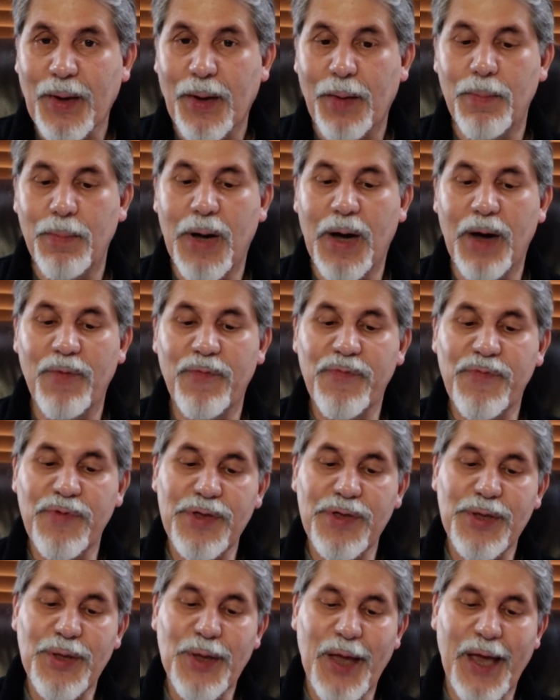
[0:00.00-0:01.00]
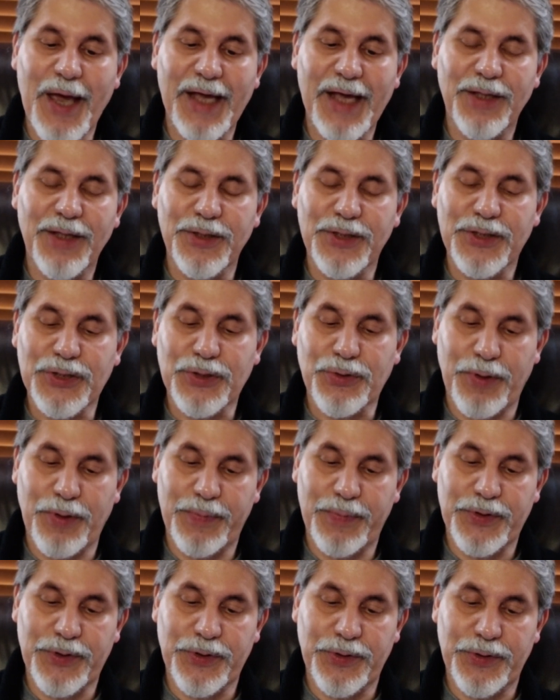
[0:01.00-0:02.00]
Mavi and the
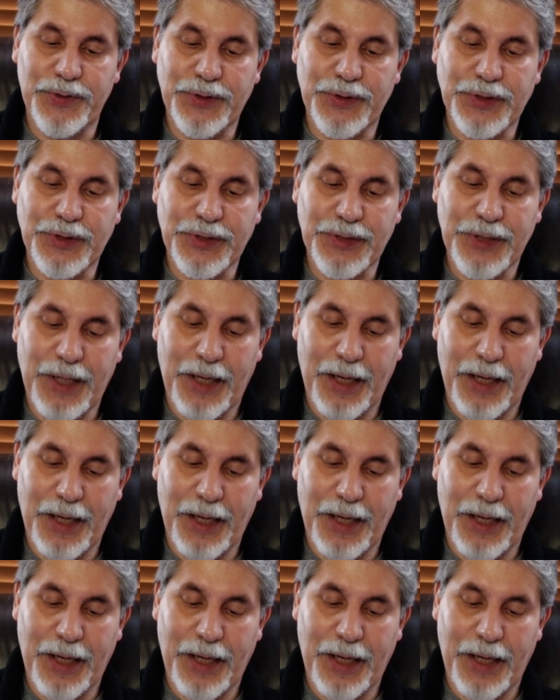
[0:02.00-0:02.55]
Scriptures.